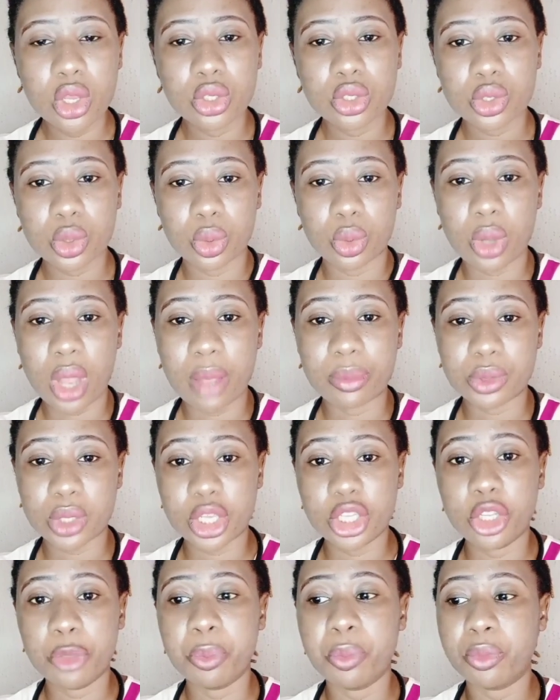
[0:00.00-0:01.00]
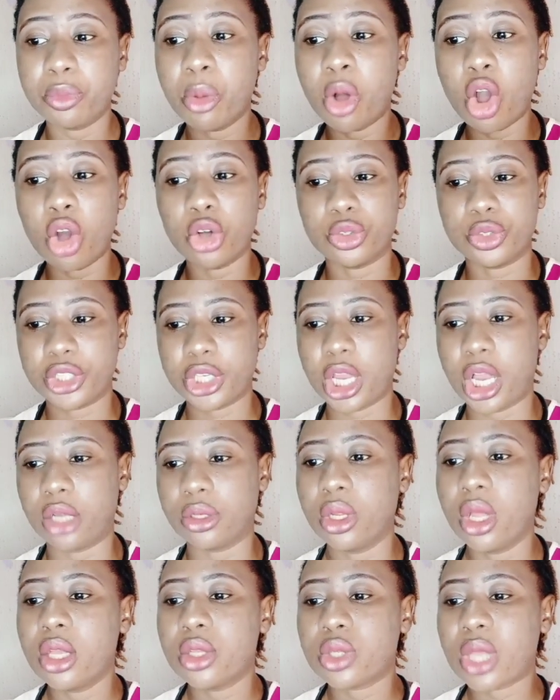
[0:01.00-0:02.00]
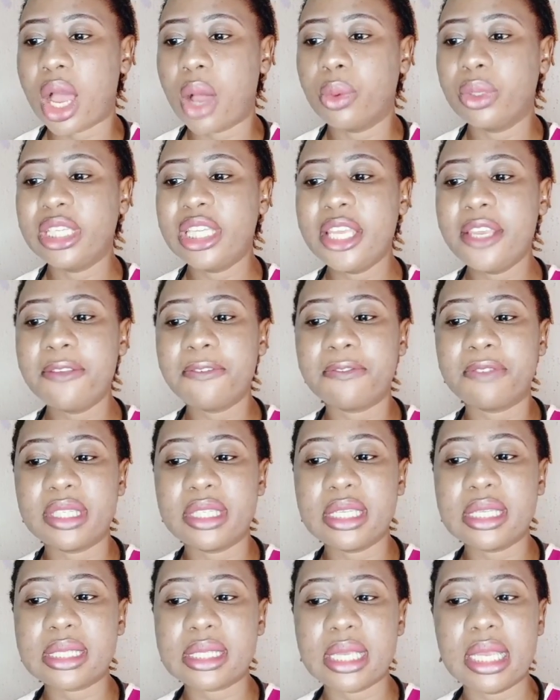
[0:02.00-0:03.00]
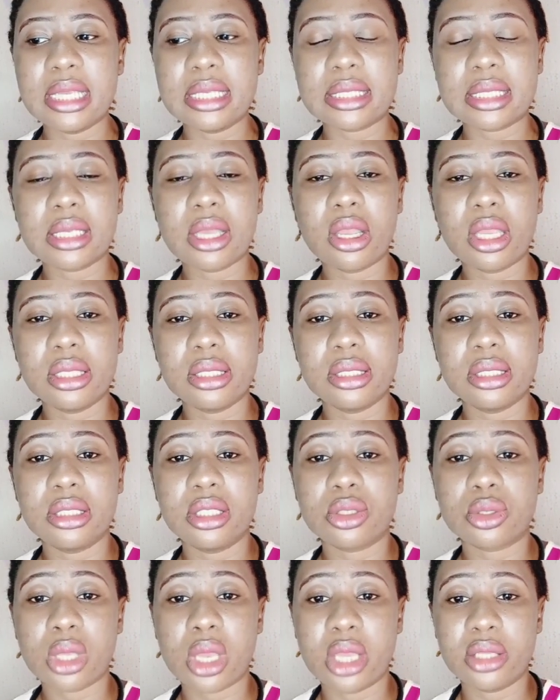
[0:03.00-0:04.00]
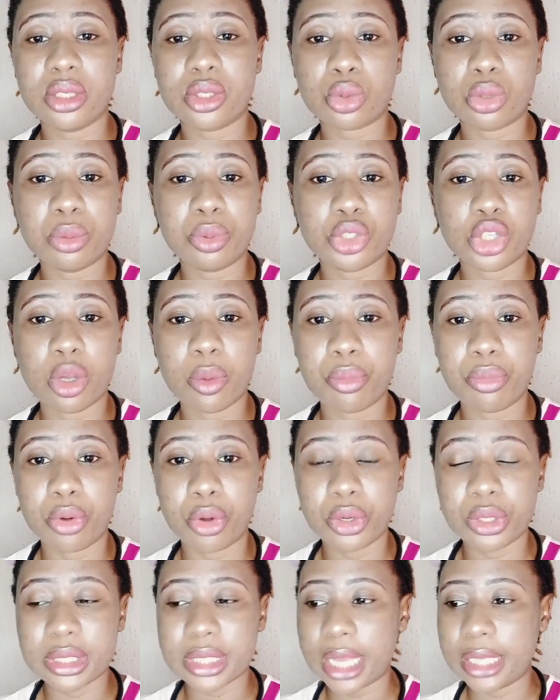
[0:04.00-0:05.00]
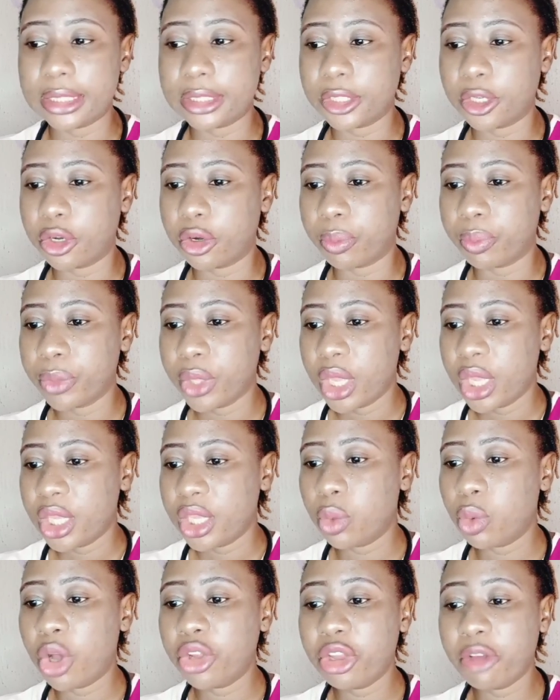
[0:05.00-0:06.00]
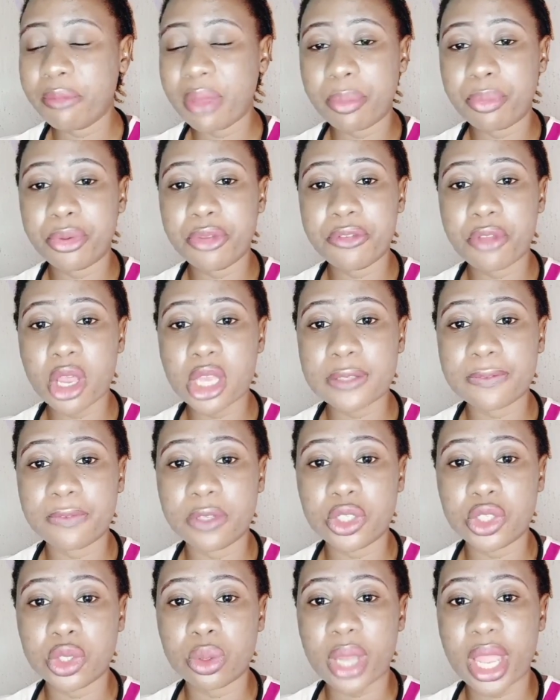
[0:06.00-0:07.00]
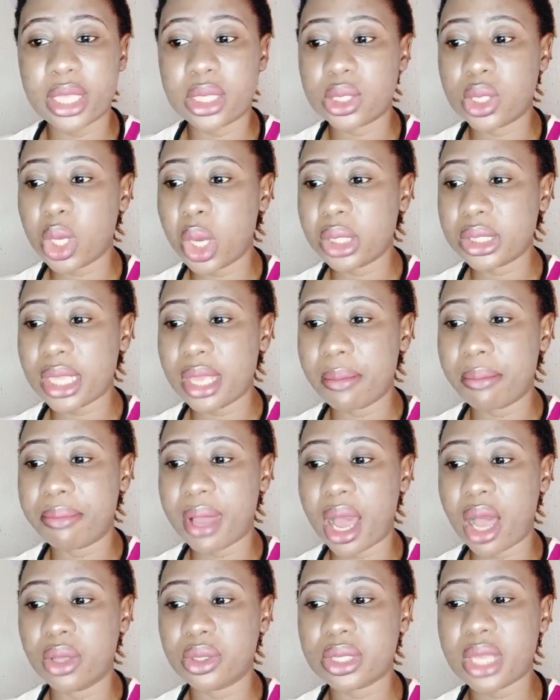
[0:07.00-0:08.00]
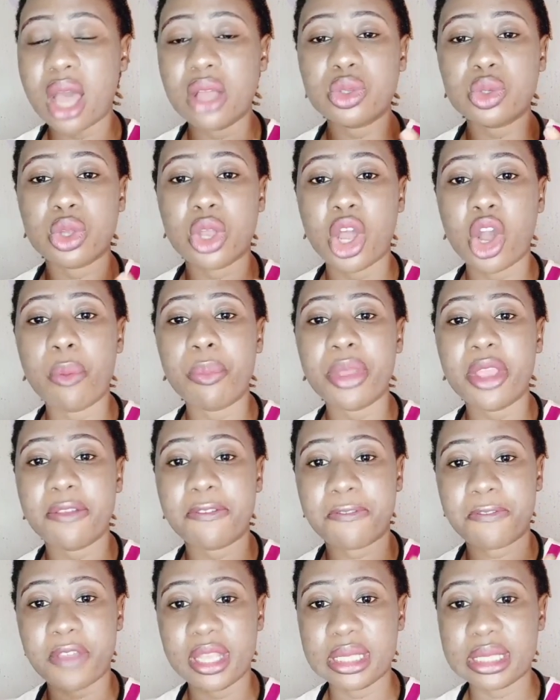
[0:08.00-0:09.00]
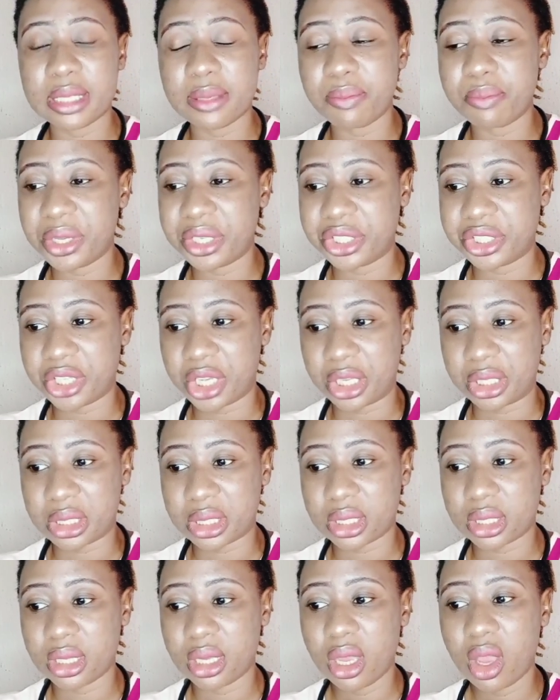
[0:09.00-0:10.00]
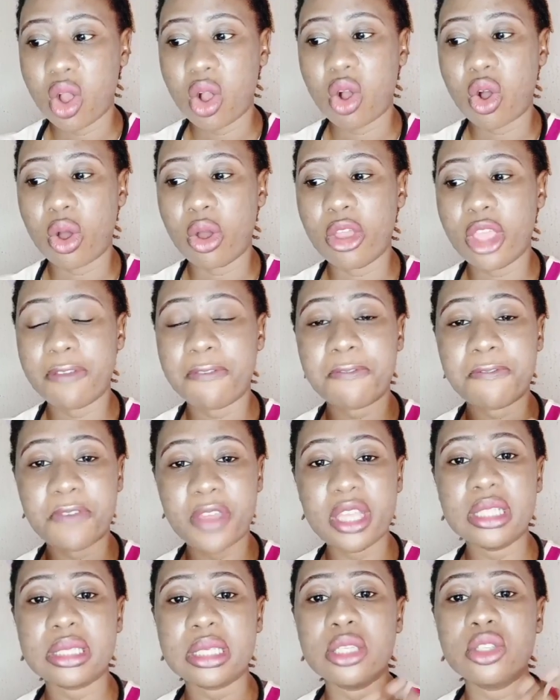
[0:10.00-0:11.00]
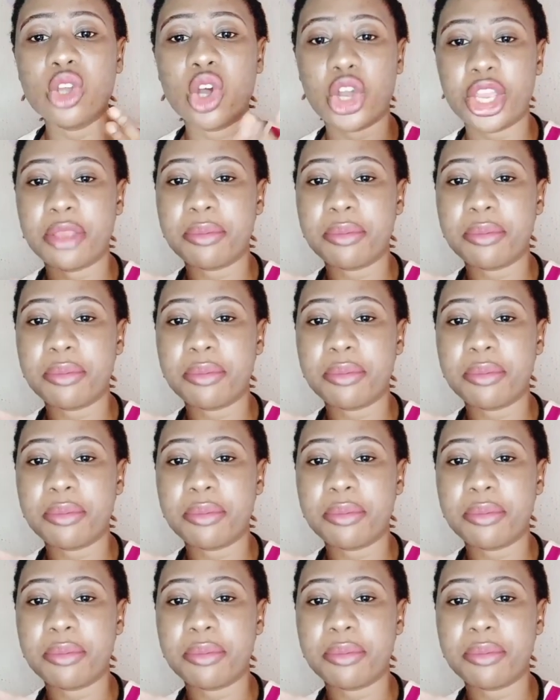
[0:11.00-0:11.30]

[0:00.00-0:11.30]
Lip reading: So I'm talking more on child. So I'll leave the details in the description box. And in one of my previous videos, I talked about how to help a fainting patient, or a fainted